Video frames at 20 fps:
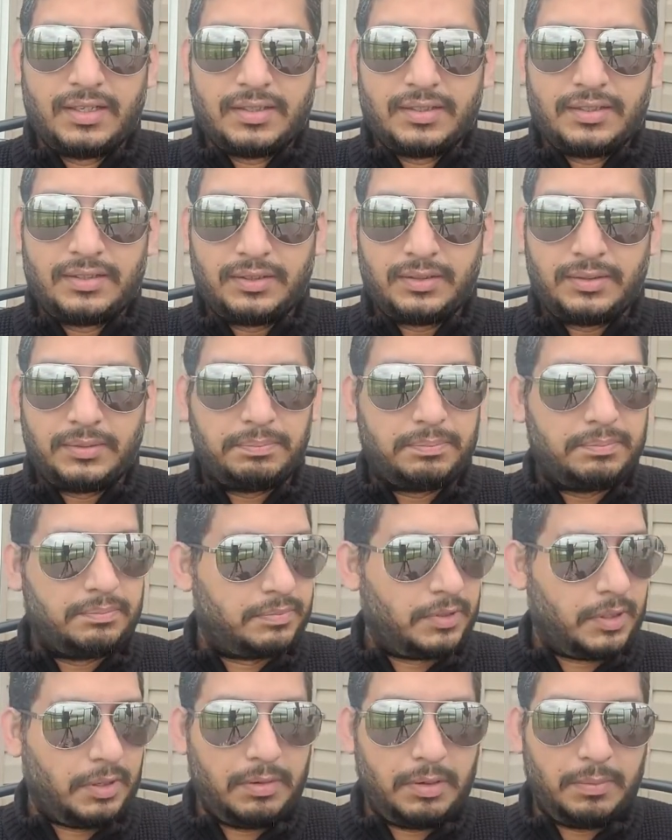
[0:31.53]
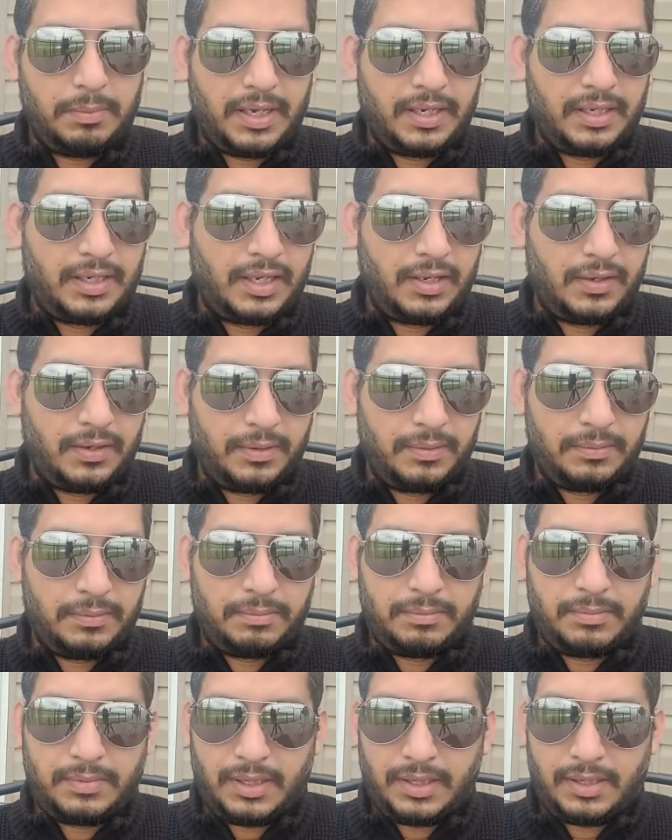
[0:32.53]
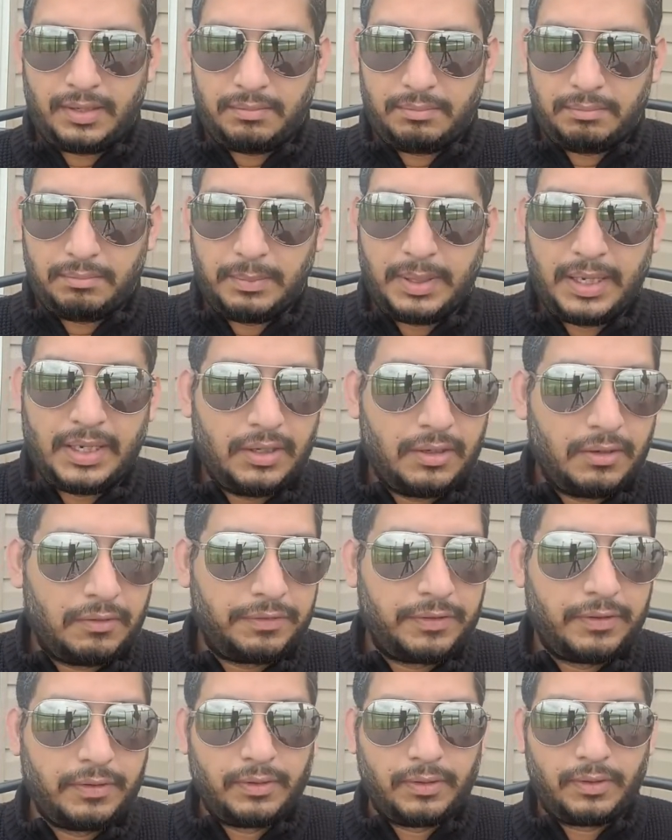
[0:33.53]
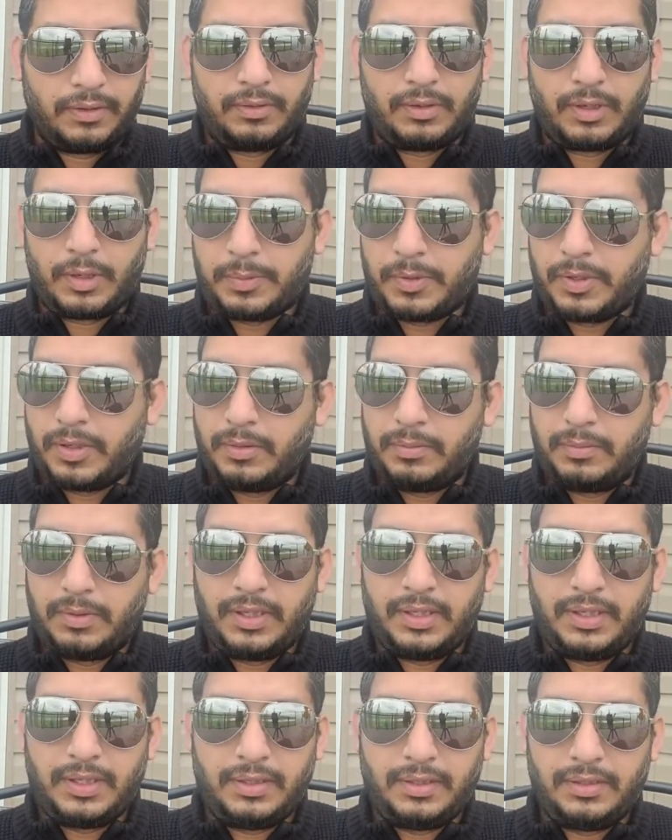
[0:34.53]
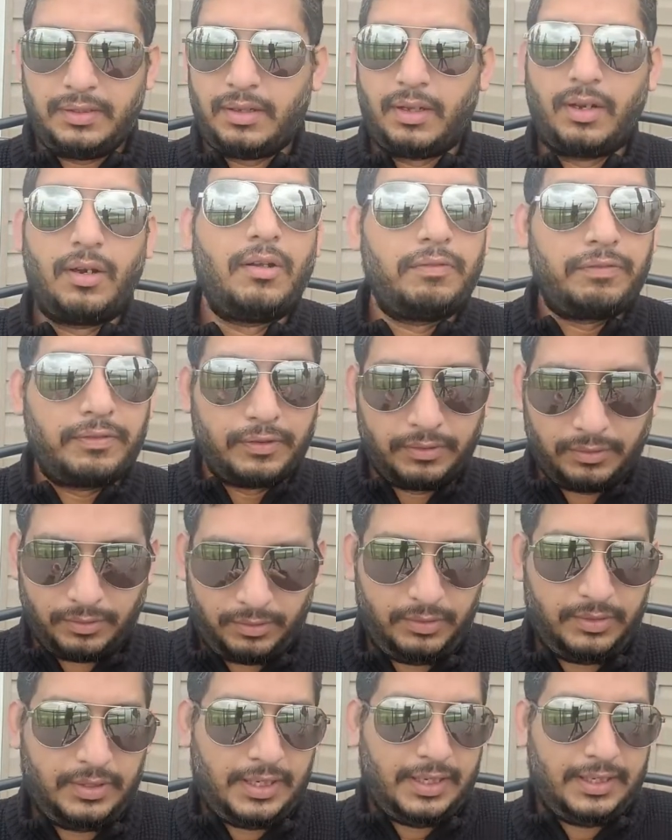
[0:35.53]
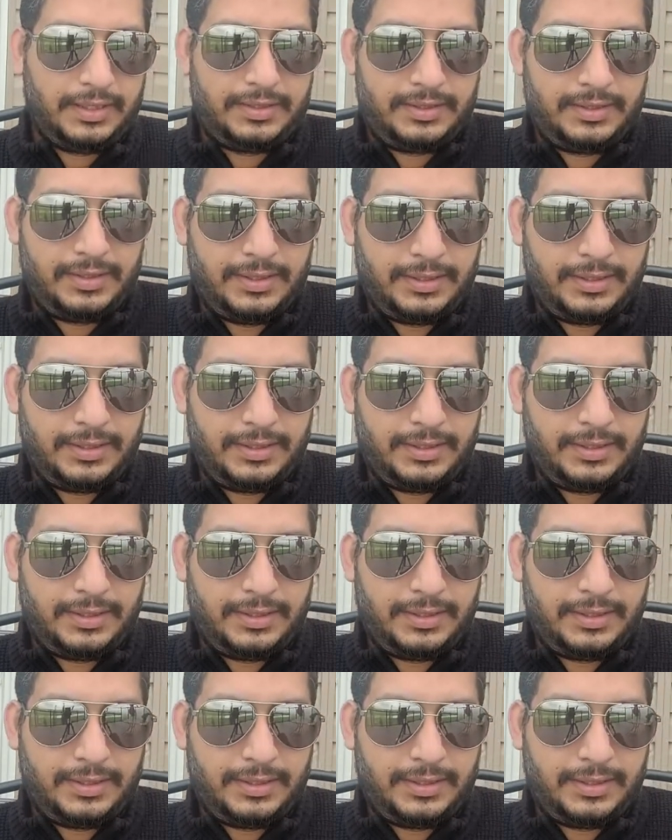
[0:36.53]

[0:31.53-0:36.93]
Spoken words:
So probably by now many of you know, or probably all of you know, that